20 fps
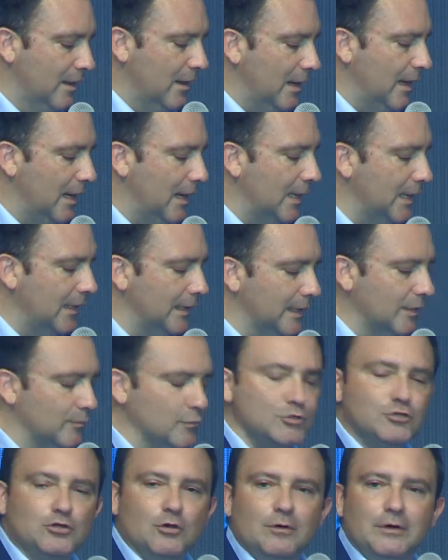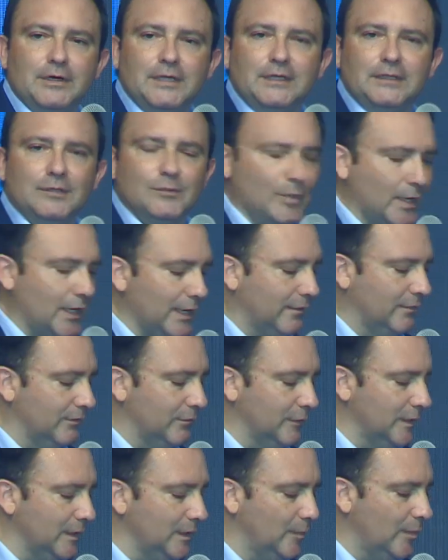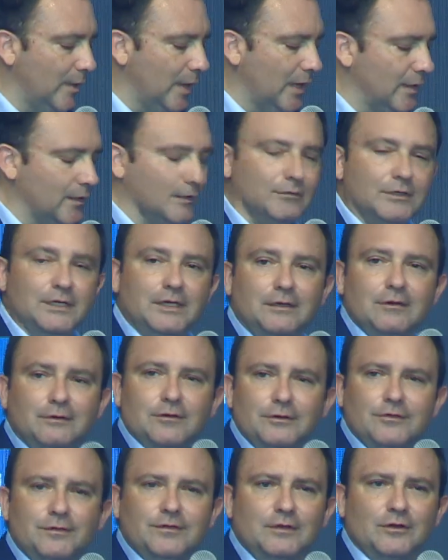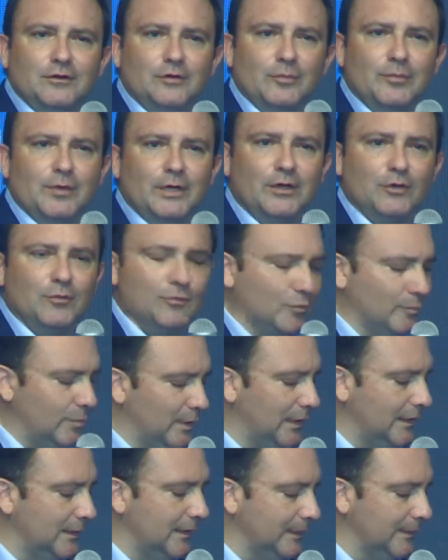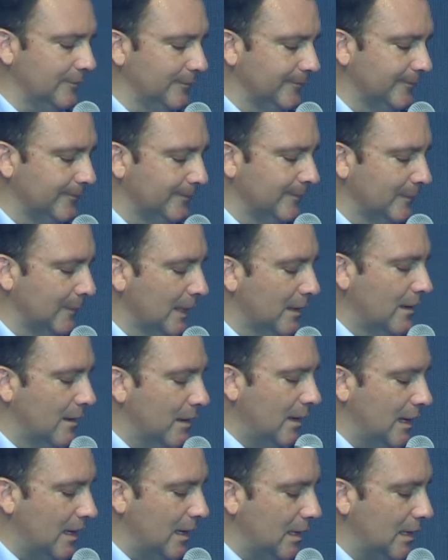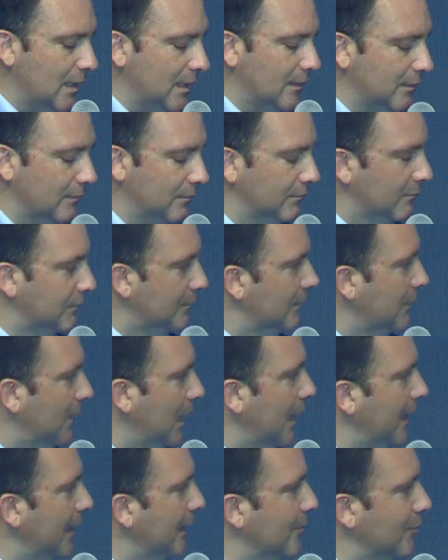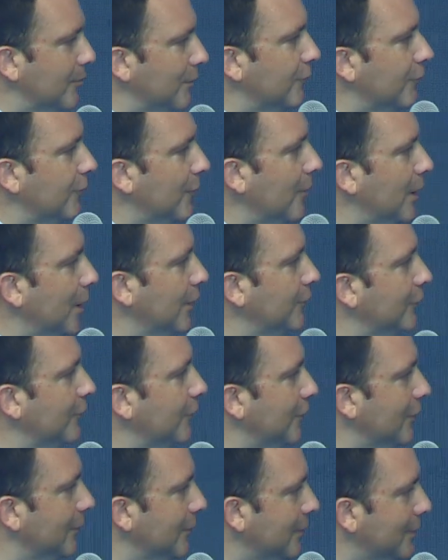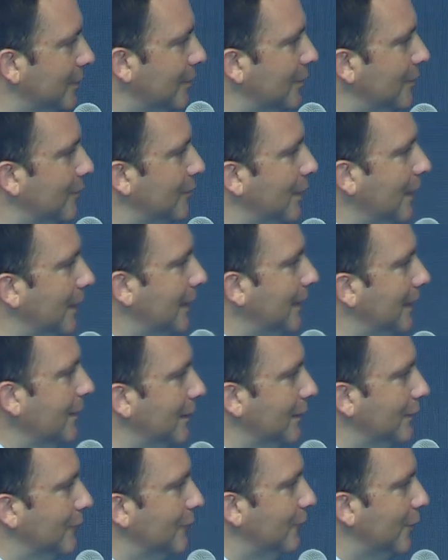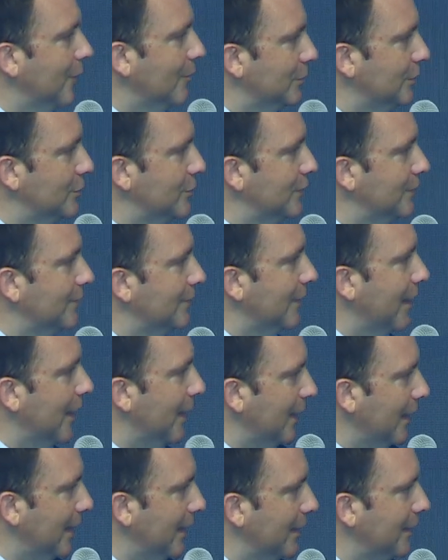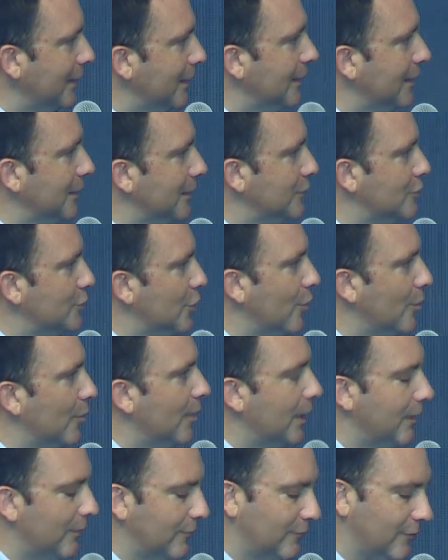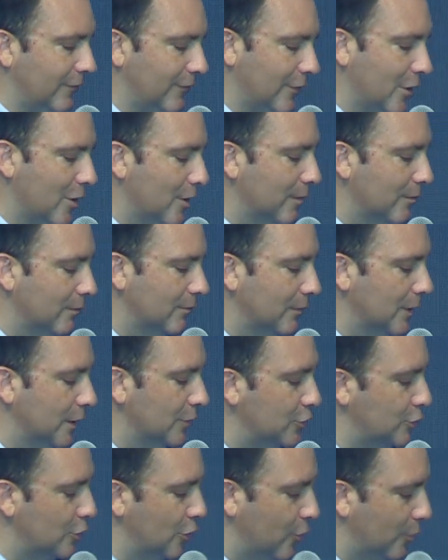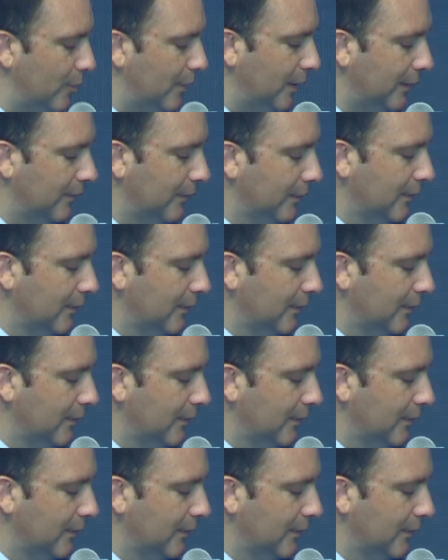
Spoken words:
I am joined by three pioneers in urban air mobility, Adam from Archer, Aqeel from the GCAA, and JoeBen from Joby.